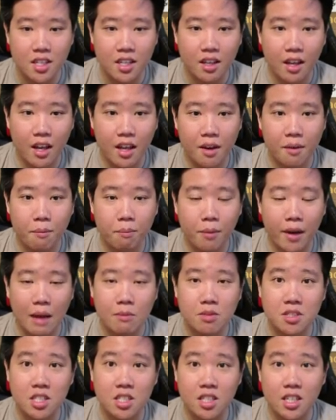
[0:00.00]
But I'm
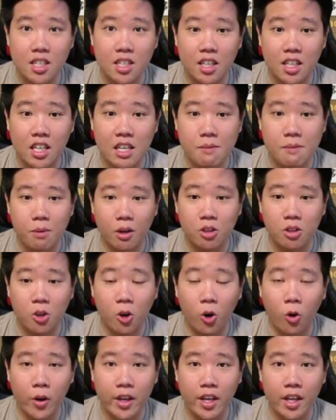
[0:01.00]
still going to keep on
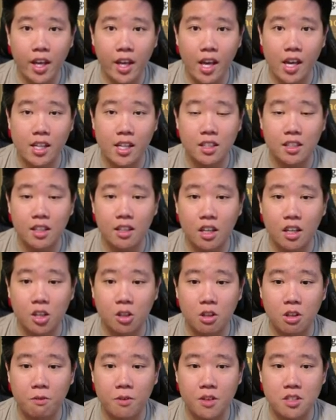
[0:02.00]
going and, you know,
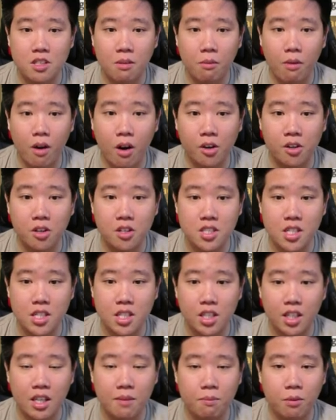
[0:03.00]
defeat some martyrs
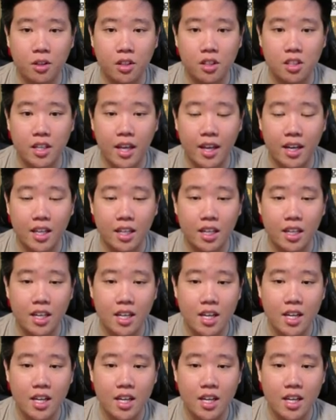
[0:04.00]
and keep on getting